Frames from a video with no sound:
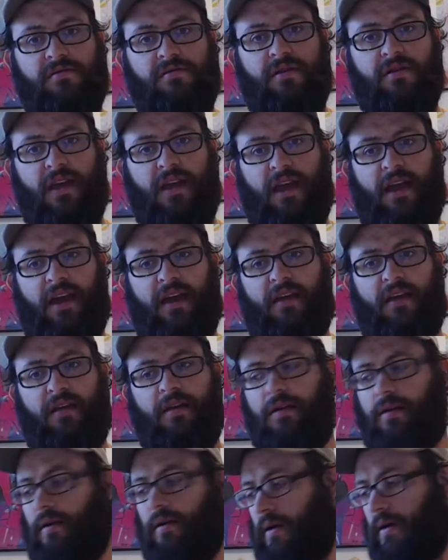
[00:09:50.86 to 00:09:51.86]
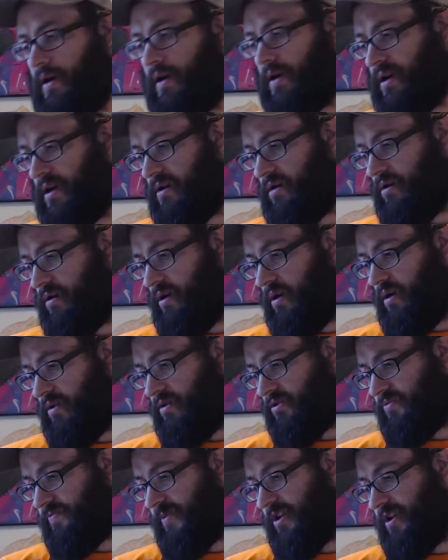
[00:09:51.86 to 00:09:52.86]
And uh, there's
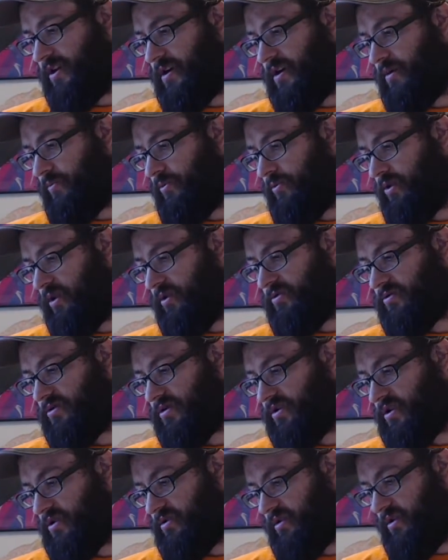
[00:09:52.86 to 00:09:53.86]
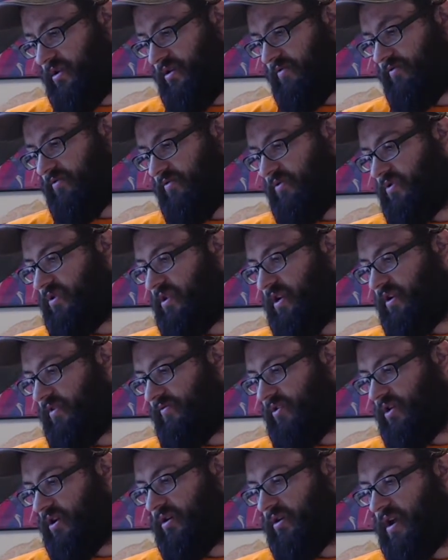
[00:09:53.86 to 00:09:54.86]
been a couple others that, that have that have
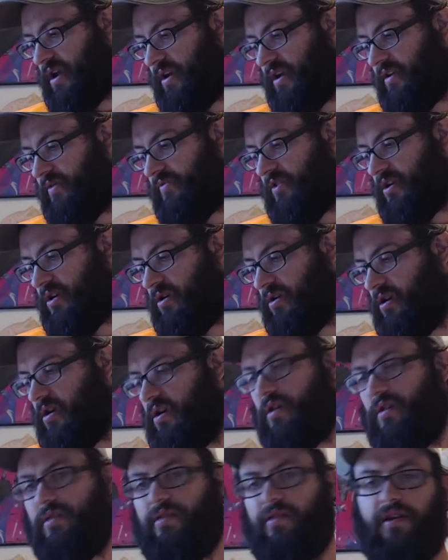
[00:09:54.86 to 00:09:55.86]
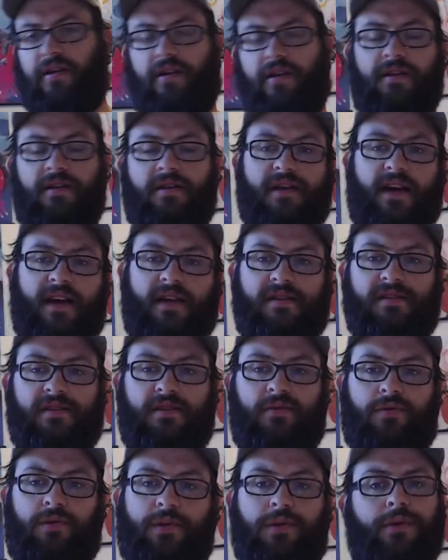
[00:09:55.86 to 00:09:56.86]
done kind of the the contestant
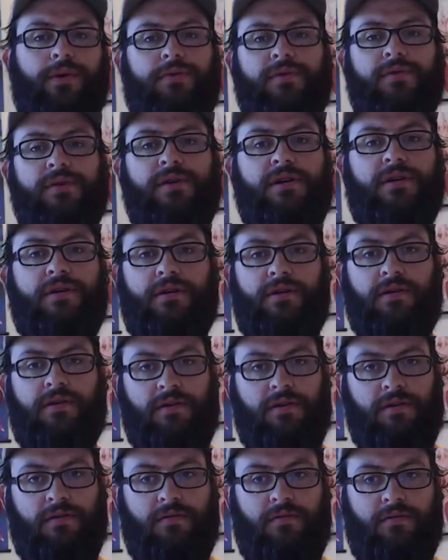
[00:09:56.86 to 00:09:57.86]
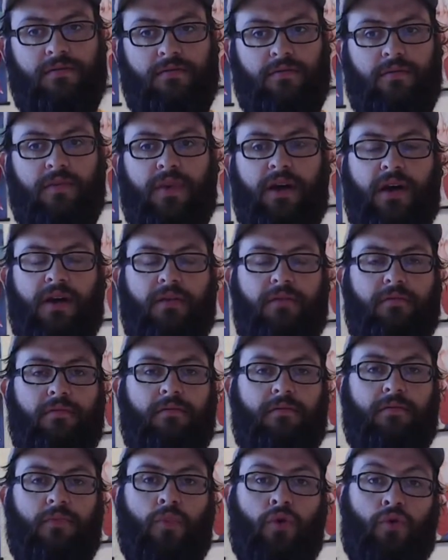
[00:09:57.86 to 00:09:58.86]
route, but
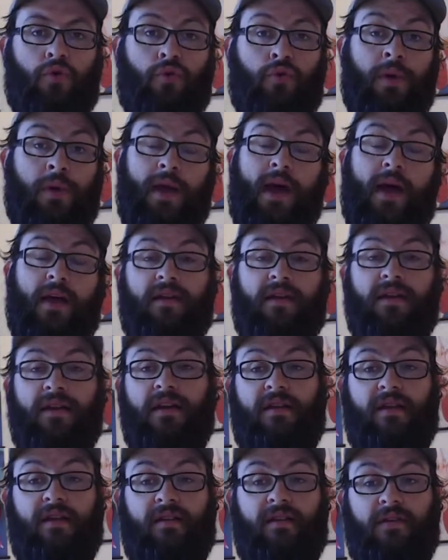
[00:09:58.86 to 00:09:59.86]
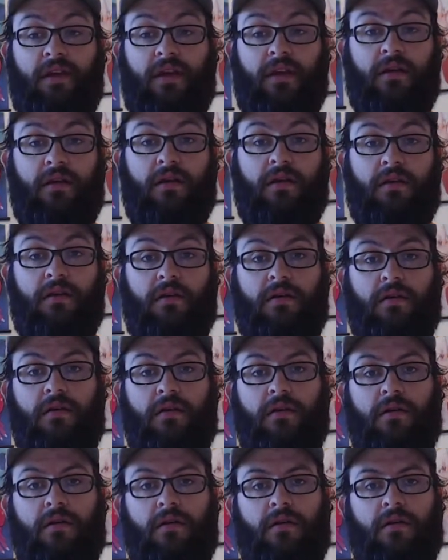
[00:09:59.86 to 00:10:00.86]
more reality TV.
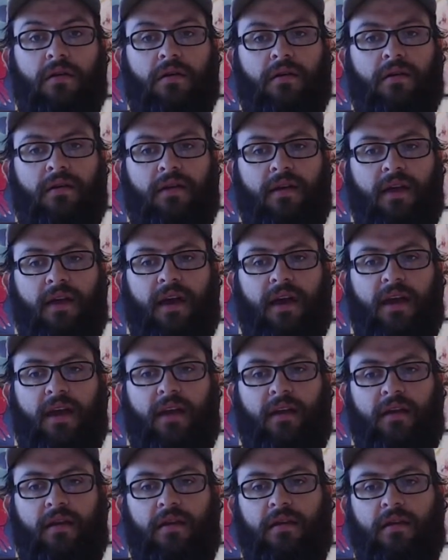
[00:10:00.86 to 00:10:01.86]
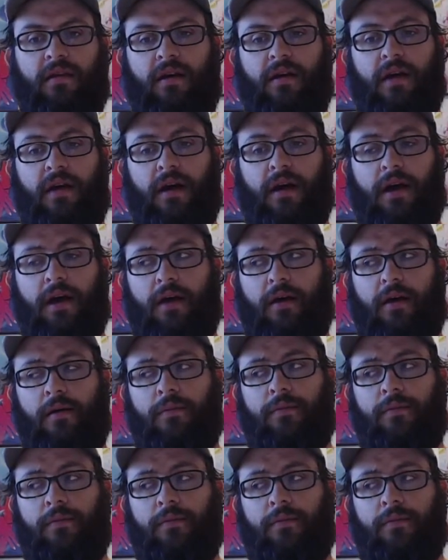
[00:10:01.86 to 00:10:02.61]
And uh,